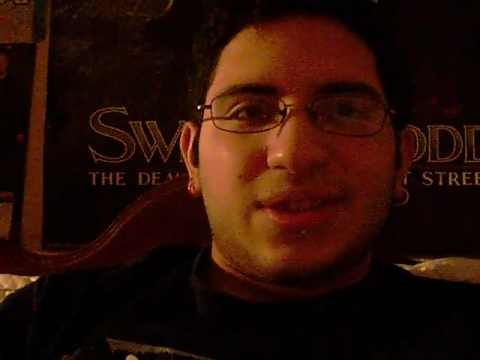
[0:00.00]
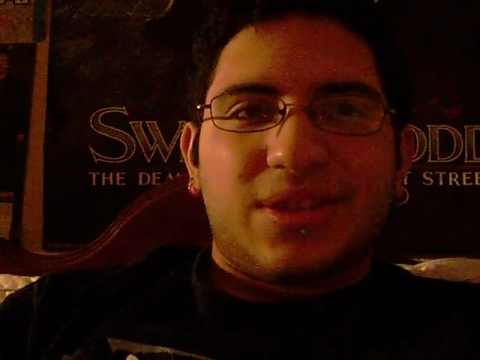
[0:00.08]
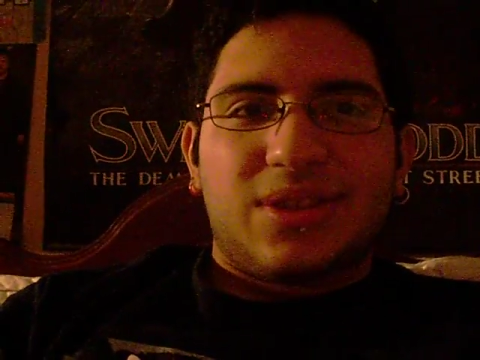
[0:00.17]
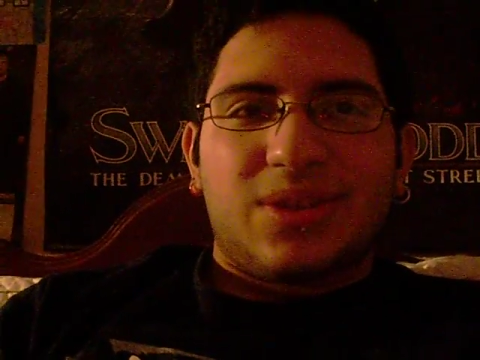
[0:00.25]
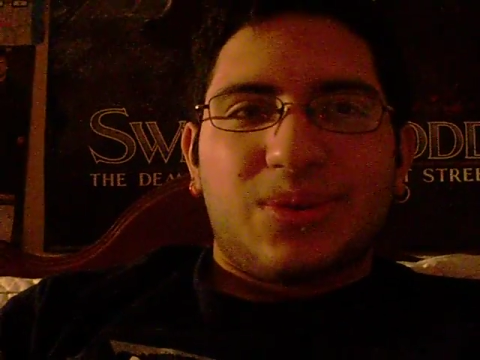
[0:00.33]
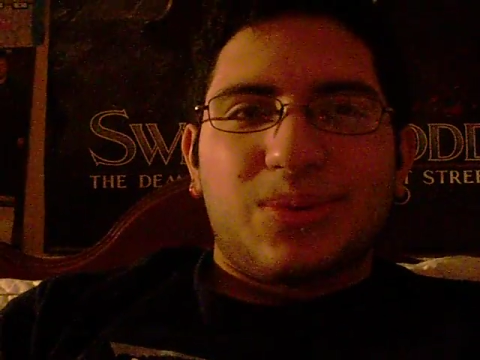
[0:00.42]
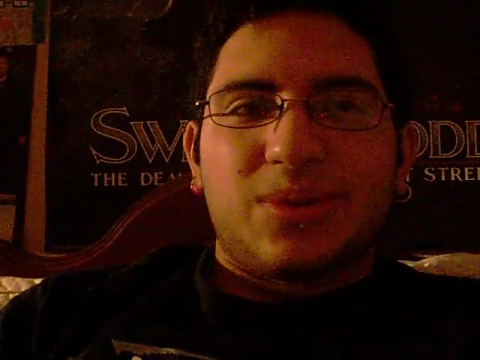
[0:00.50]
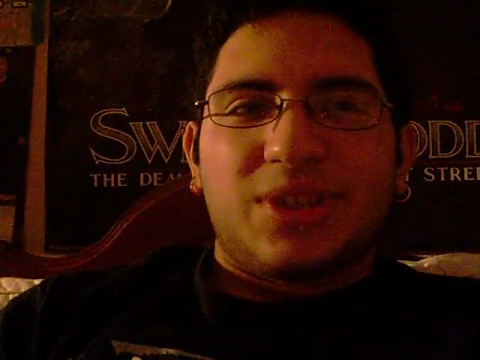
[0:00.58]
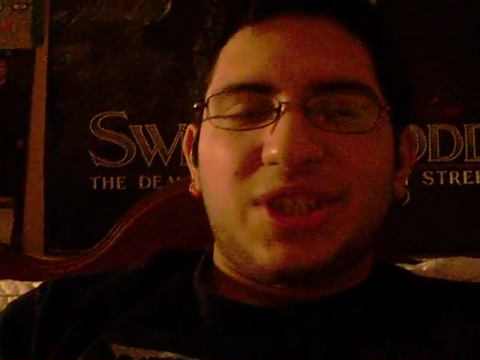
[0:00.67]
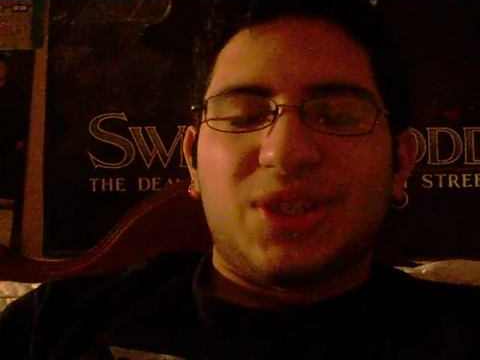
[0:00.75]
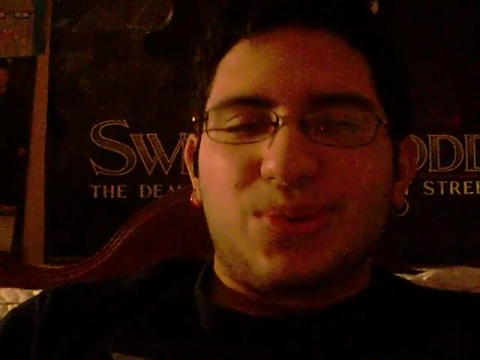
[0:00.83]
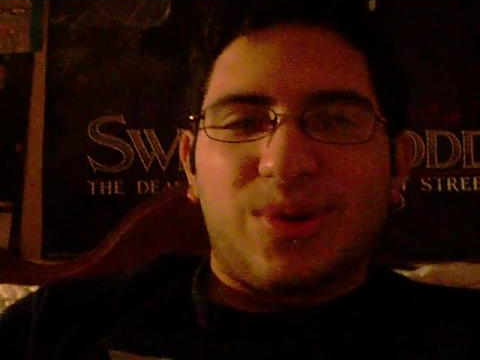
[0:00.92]
so
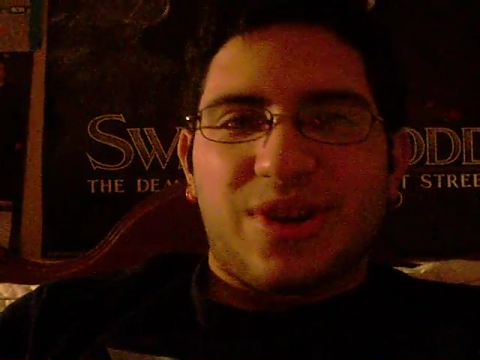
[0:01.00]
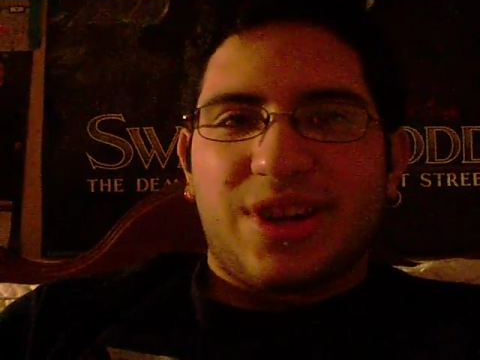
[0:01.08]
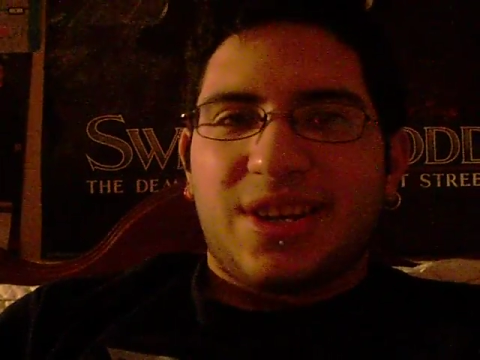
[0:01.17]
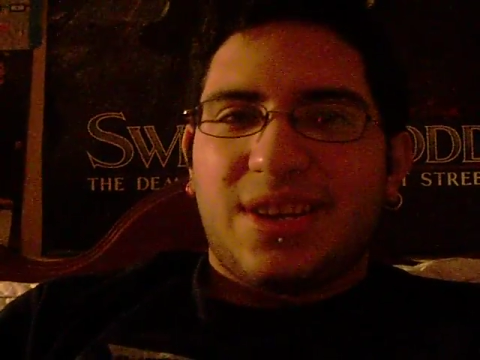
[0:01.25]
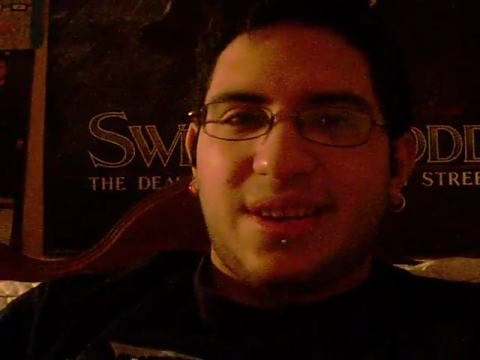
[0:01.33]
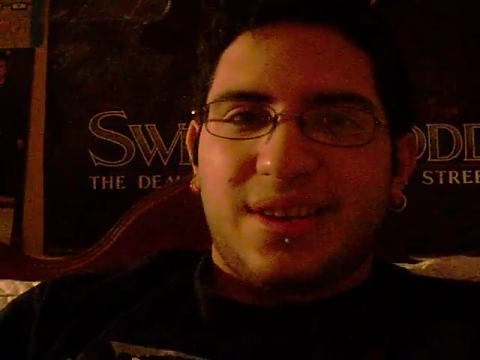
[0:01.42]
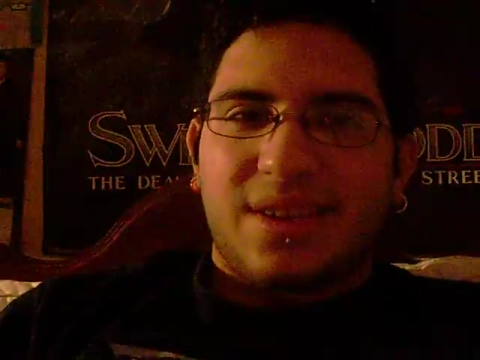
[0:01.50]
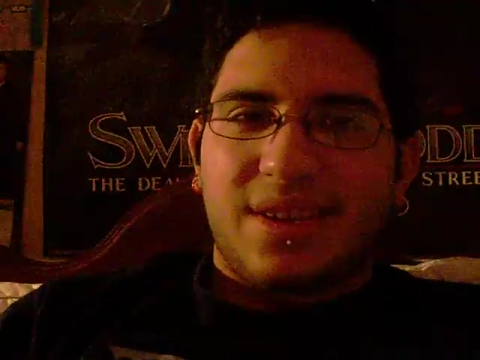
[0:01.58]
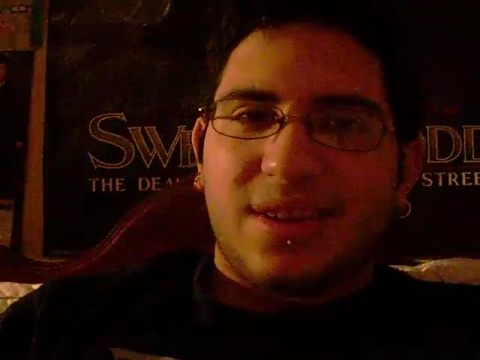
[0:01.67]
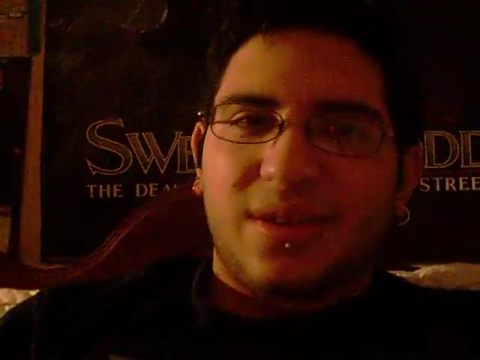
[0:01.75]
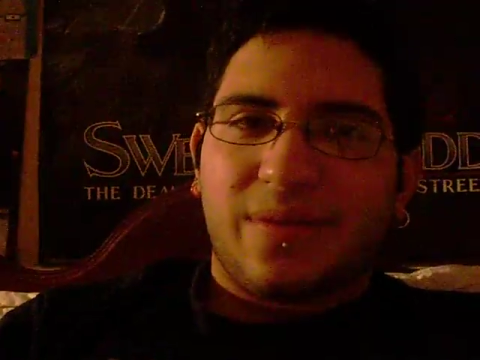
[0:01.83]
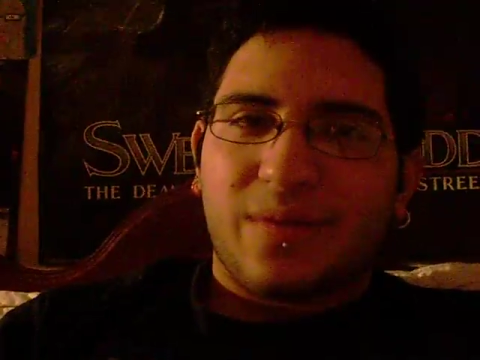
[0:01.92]
she's worried.
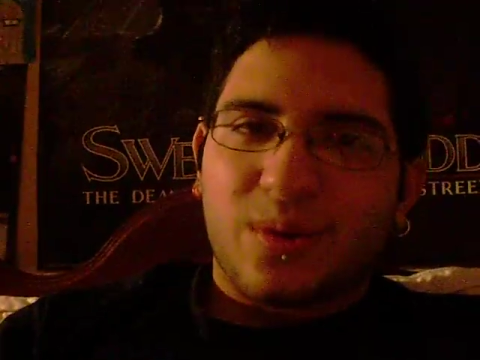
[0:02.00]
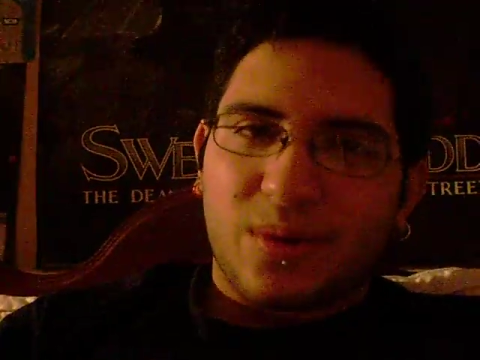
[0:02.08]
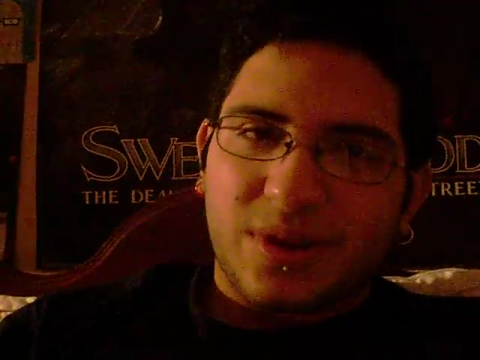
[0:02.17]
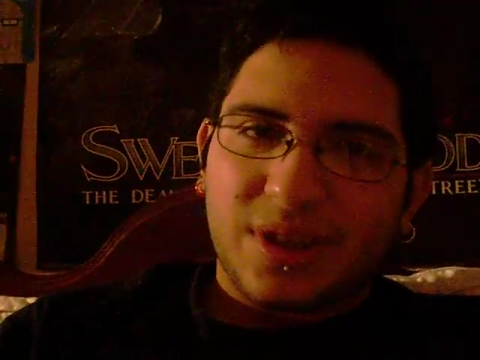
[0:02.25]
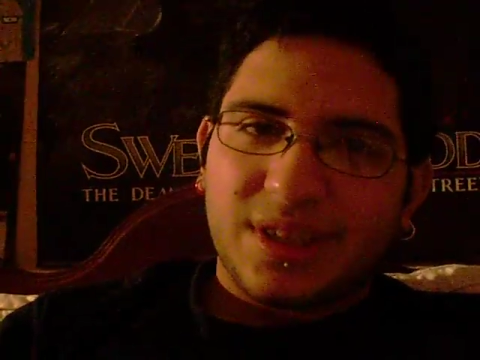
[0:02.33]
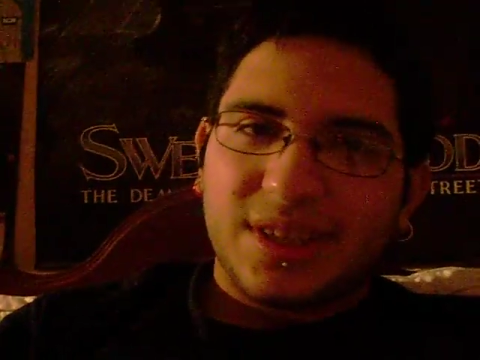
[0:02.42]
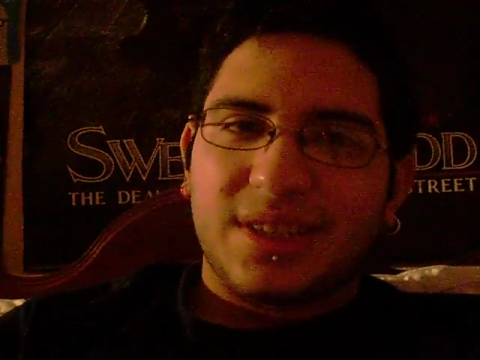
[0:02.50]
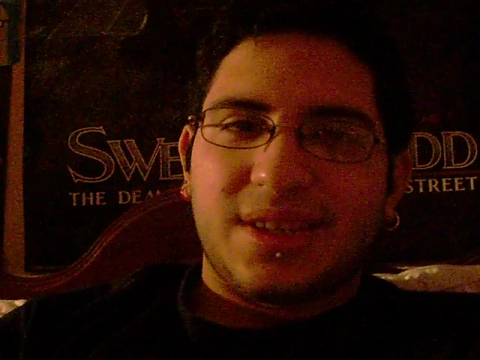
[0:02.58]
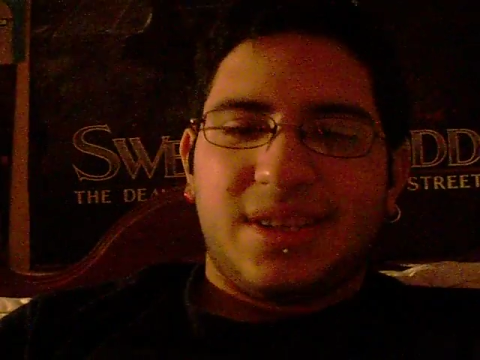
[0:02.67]
Of course.